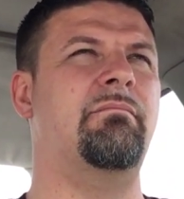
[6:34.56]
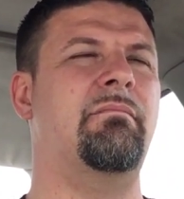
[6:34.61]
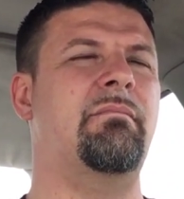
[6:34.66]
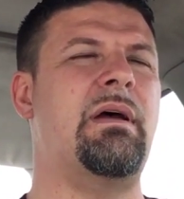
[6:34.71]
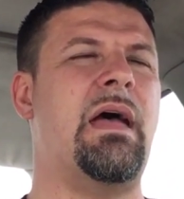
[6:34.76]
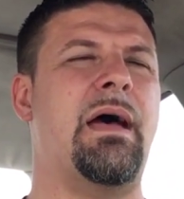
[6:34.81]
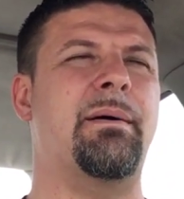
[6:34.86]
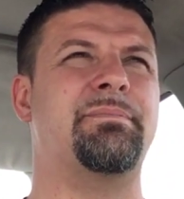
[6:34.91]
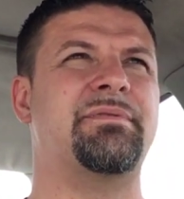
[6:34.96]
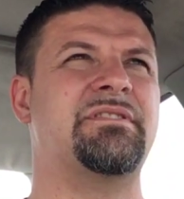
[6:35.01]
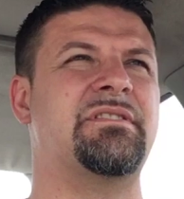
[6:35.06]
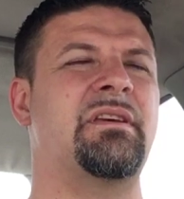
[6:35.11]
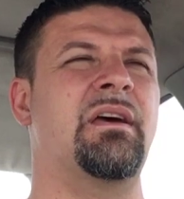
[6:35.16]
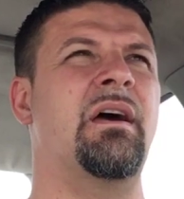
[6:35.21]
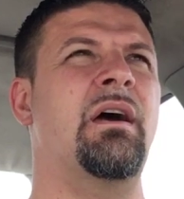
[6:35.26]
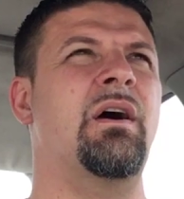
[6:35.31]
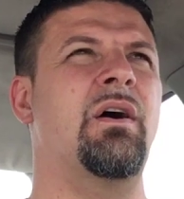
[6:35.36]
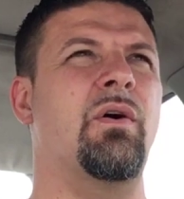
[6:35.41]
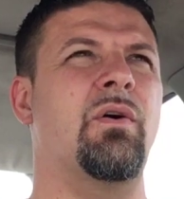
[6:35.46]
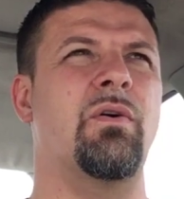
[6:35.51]
maps,
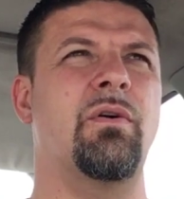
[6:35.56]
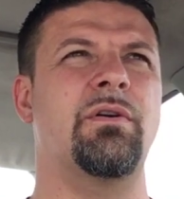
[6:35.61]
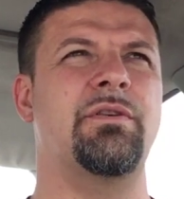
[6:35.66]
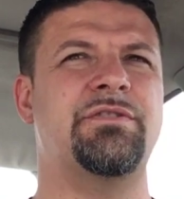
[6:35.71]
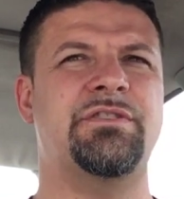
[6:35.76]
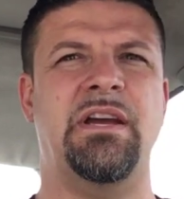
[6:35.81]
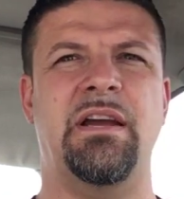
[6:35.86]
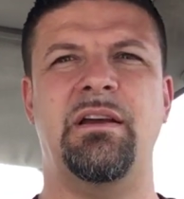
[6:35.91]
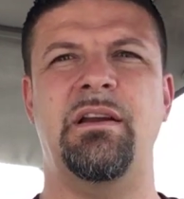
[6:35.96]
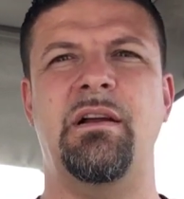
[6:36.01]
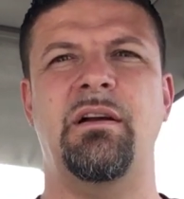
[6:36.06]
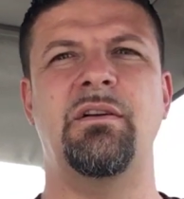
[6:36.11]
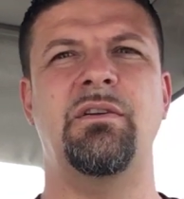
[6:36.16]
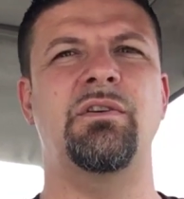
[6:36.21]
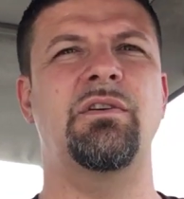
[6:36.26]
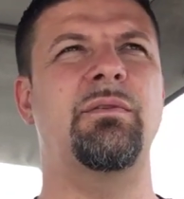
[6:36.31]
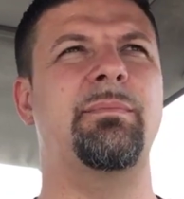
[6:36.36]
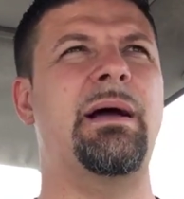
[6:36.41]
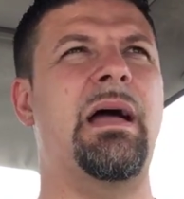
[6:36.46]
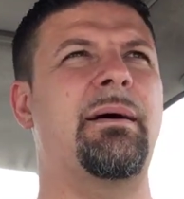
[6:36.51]
or check it on
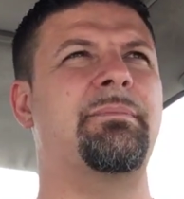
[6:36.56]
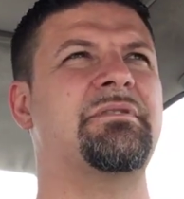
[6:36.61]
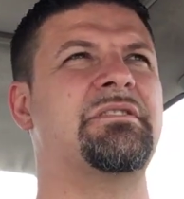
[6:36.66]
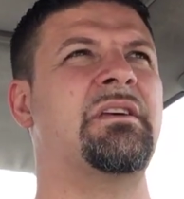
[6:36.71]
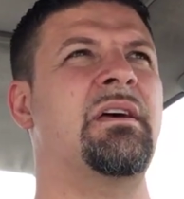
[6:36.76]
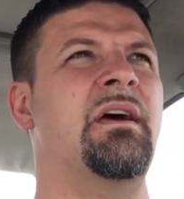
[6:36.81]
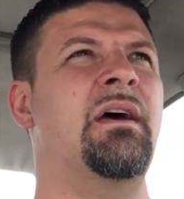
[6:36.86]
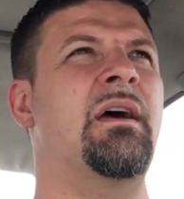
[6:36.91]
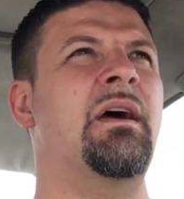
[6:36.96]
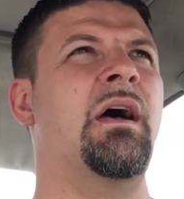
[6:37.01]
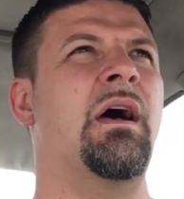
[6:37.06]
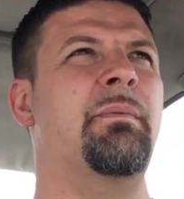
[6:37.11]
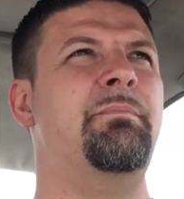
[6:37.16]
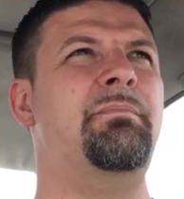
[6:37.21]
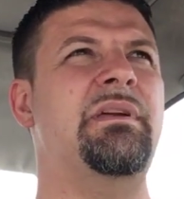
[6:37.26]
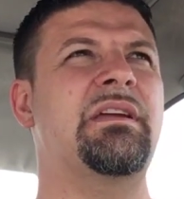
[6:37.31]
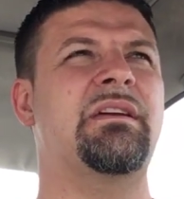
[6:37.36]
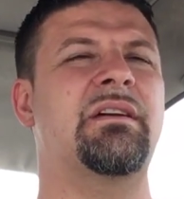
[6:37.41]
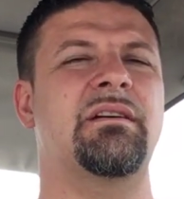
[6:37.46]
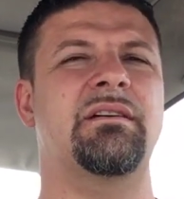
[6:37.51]
Google Maps,
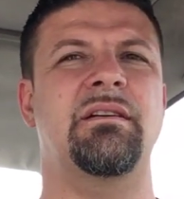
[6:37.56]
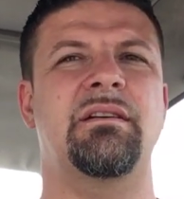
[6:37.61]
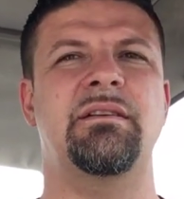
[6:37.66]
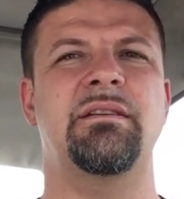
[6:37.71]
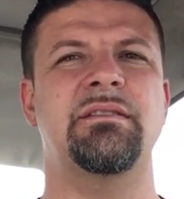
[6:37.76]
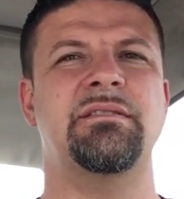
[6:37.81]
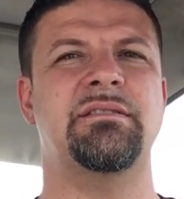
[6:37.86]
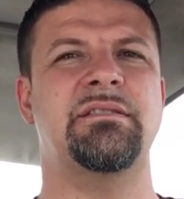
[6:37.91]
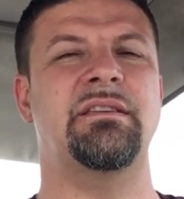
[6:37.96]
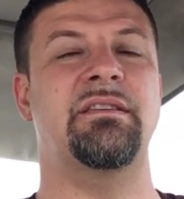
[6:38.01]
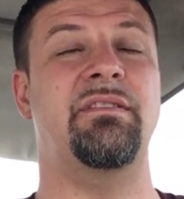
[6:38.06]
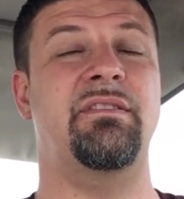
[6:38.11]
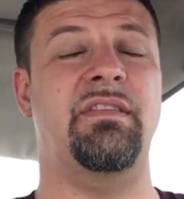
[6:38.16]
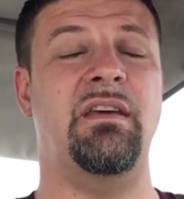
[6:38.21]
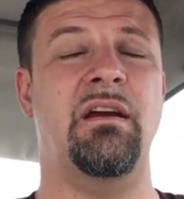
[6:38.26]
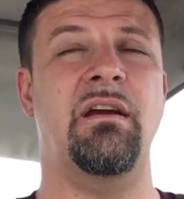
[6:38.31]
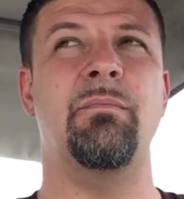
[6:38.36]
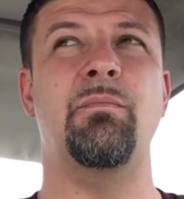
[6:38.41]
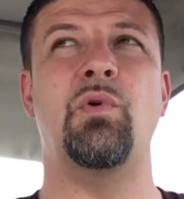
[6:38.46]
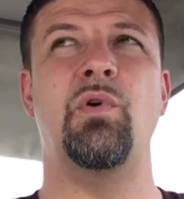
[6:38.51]
because
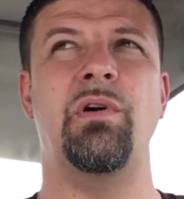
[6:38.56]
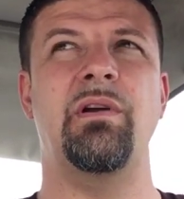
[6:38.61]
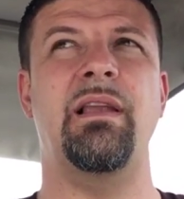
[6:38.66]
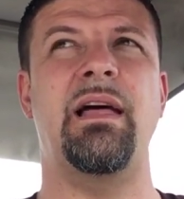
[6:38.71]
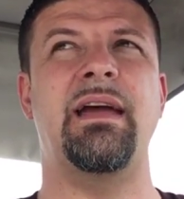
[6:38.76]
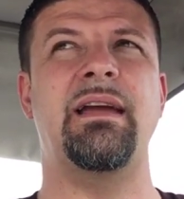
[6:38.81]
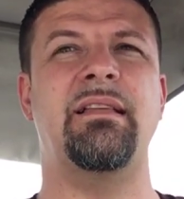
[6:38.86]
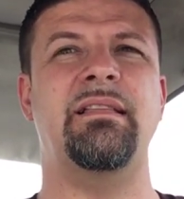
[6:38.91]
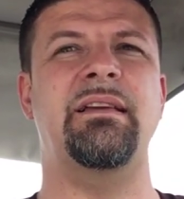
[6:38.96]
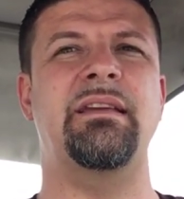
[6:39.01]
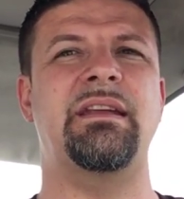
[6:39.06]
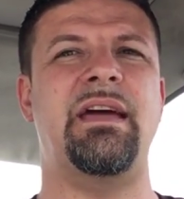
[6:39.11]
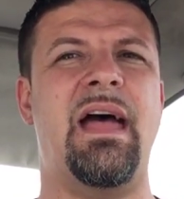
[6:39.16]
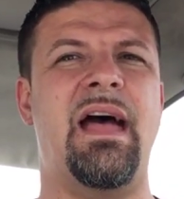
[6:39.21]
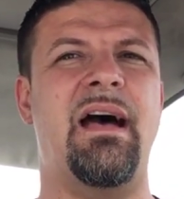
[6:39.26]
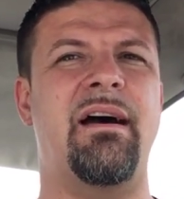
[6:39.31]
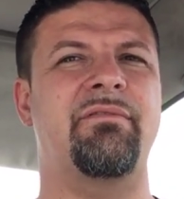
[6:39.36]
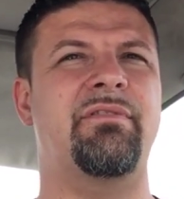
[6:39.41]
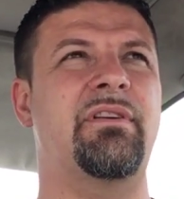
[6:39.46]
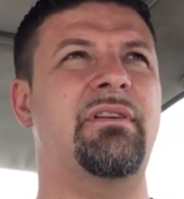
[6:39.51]
they're more likely to
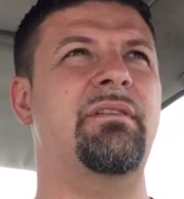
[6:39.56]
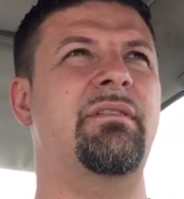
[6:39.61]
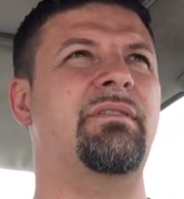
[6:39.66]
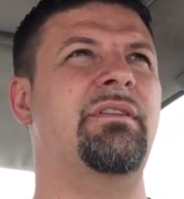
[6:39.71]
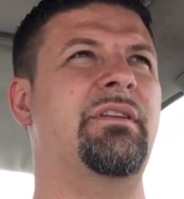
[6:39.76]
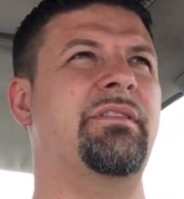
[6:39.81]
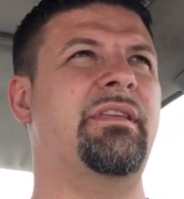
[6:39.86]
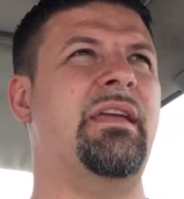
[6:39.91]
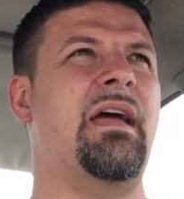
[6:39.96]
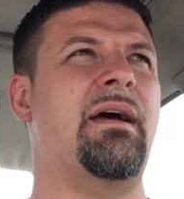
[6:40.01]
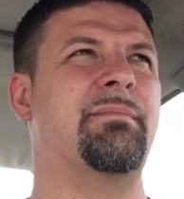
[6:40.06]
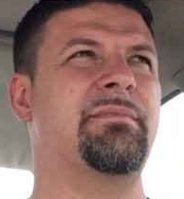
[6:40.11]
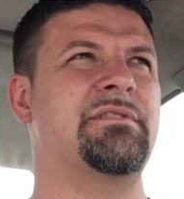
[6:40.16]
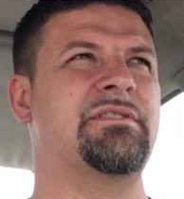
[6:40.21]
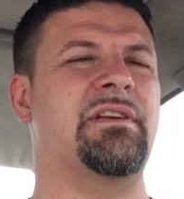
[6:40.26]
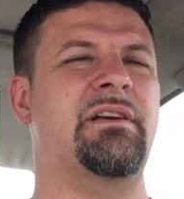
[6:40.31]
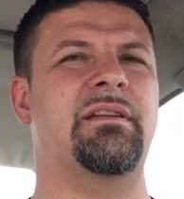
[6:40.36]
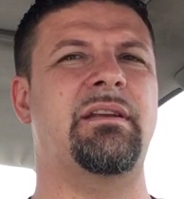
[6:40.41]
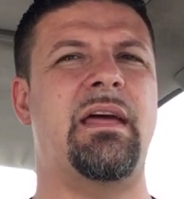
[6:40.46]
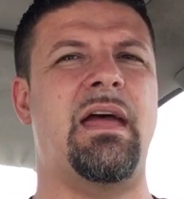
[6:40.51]
have it than the
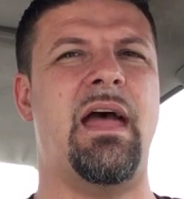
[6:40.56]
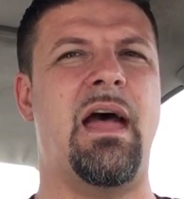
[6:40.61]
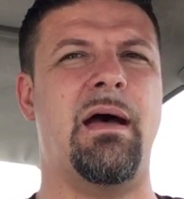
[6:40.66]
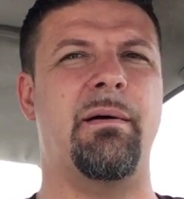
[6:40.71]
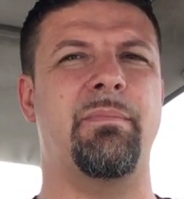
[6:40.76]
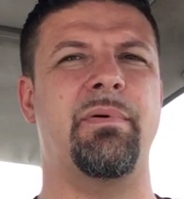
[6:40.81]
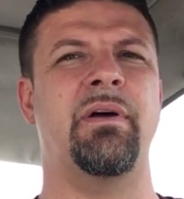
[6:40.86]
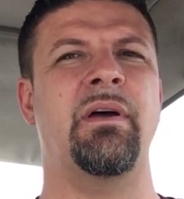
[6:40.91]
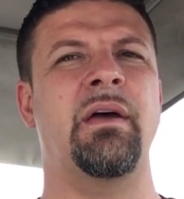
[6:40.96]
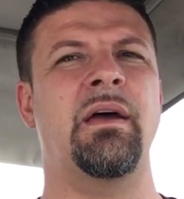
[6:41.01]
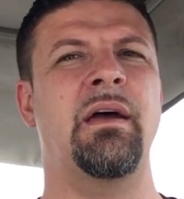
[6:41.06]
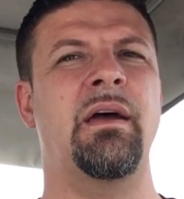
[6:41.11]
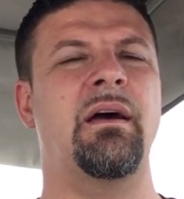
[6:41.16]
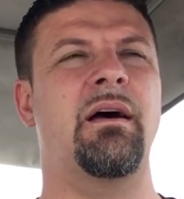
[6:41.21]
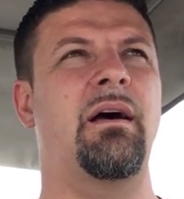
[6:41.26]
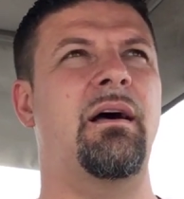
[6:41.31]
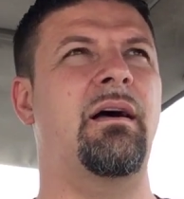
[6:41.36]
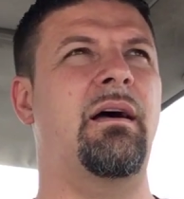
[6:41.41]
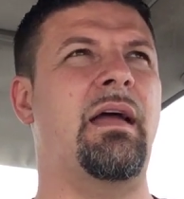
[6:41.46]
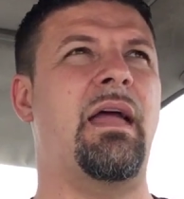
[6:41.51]
Amazon app.
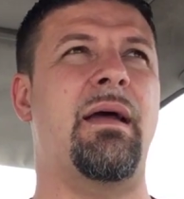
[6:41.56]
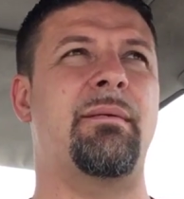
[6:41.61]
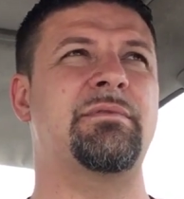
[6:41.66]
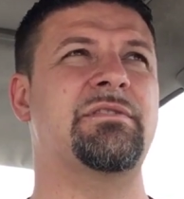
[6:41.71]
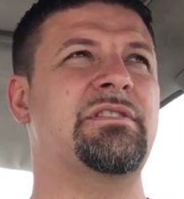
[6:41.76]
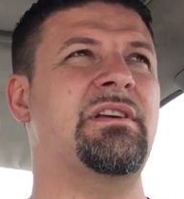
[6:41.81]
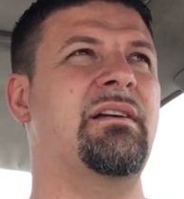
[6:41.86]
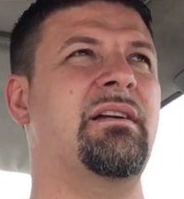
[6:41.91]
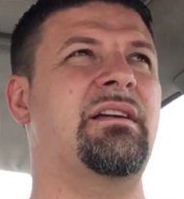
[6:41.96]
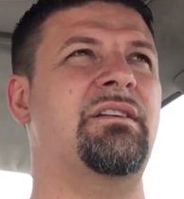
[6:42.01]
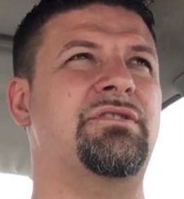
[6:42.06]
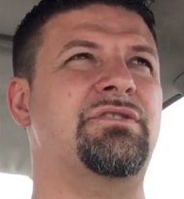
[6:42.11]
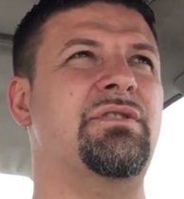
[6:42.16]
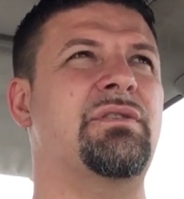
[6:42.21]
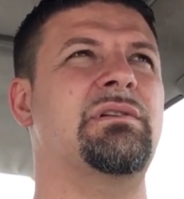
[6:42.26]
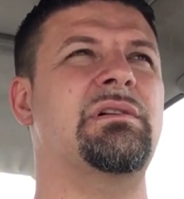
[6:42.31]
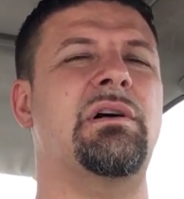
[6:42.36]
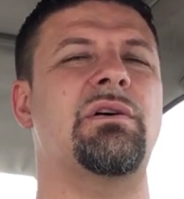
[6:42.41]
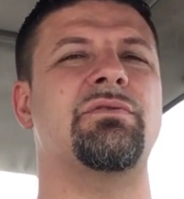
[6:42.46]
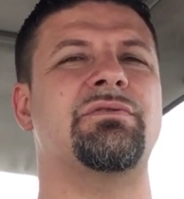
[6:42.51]
Amazon gets
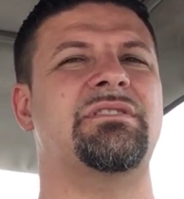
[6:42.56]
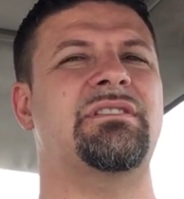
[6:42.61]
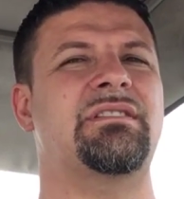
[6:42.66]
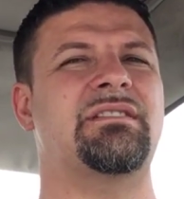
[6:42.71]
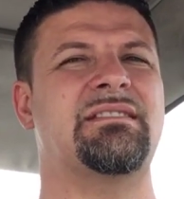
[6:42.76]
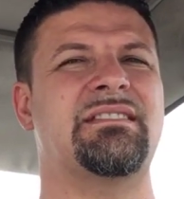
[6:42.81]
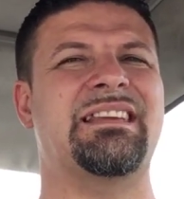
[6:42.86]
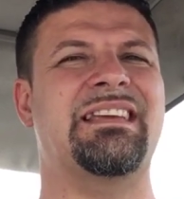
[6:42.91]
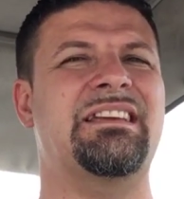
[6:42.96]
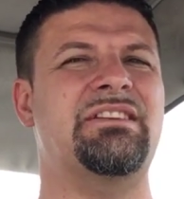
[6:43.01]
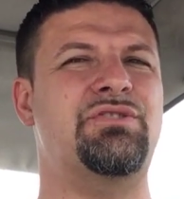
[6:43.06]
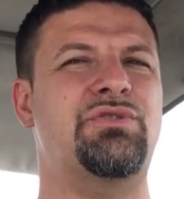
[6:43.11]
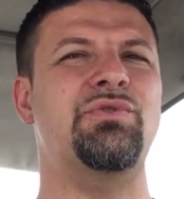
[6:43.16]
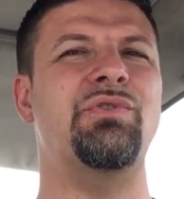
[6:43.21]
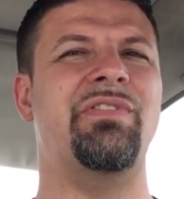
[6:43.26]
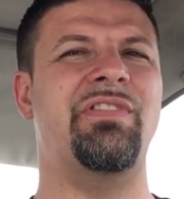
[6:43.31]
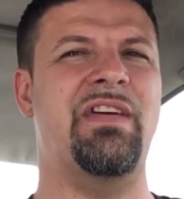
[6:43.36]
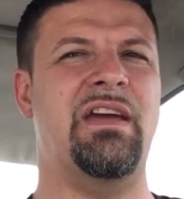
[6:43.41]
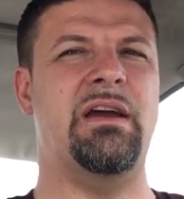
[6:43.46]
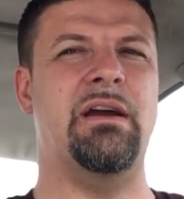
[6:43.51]
you close, it doesn't get
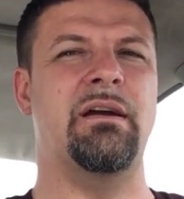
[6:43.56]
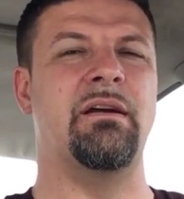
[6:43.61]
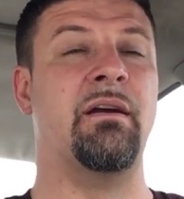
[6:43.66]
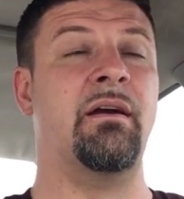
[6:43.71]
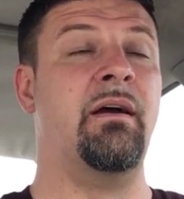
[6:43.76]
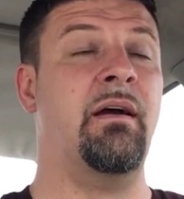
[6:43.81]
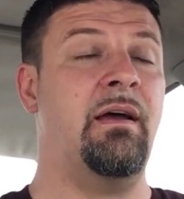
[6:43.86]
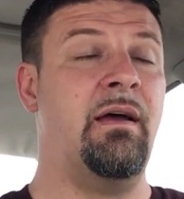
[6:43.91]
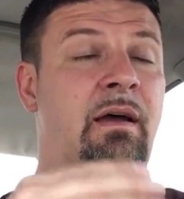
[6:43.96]
you there.